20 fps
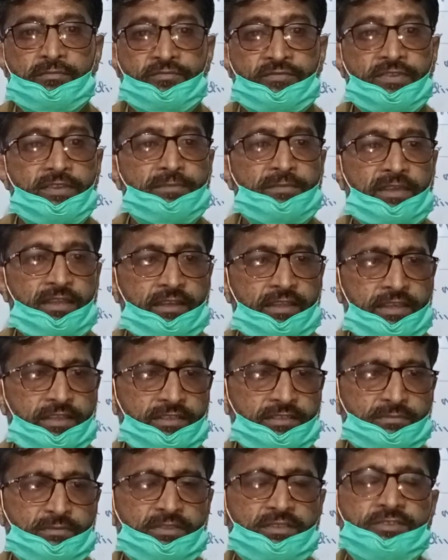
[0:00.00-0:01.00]
female
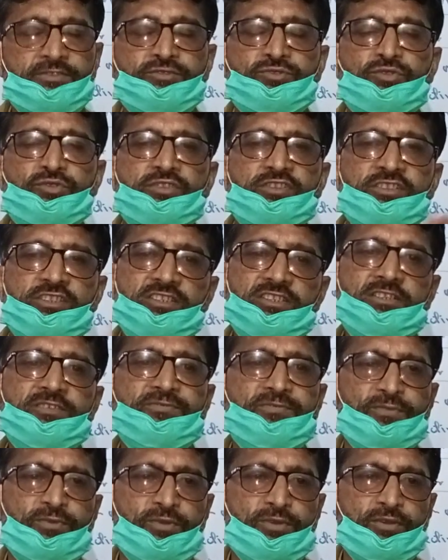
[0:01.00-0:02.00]
animal. So
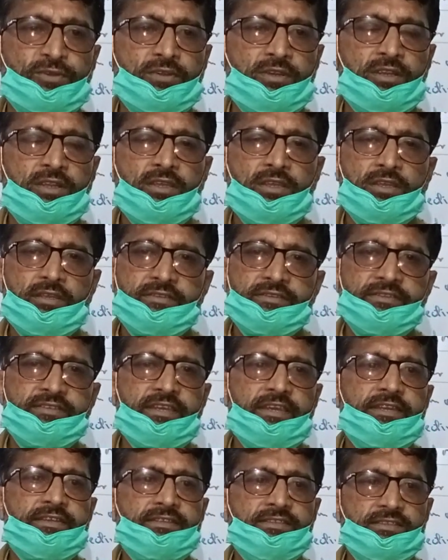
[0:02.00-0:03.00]
therefore,
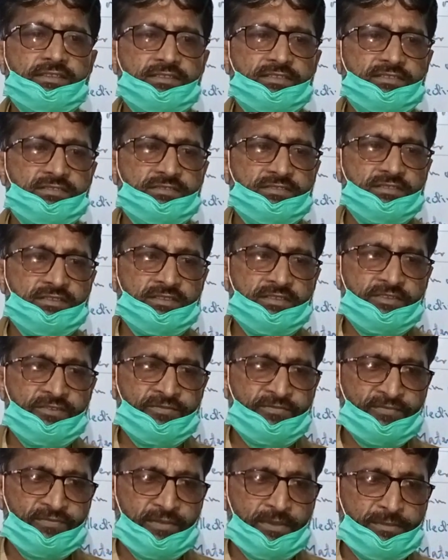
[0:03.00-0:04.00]
that is
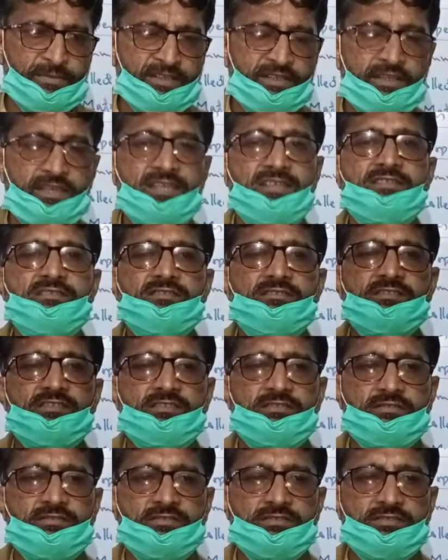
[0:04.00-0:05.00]
feminine
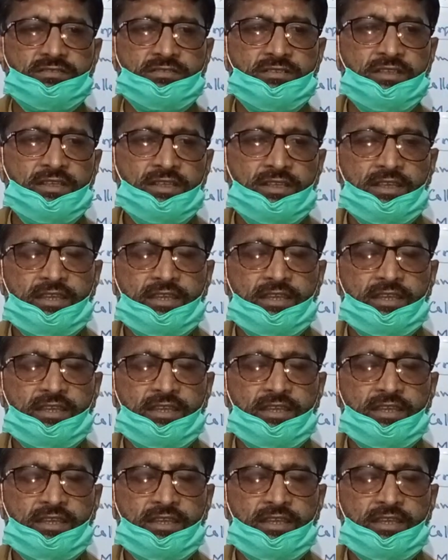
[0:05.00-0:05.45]
gender.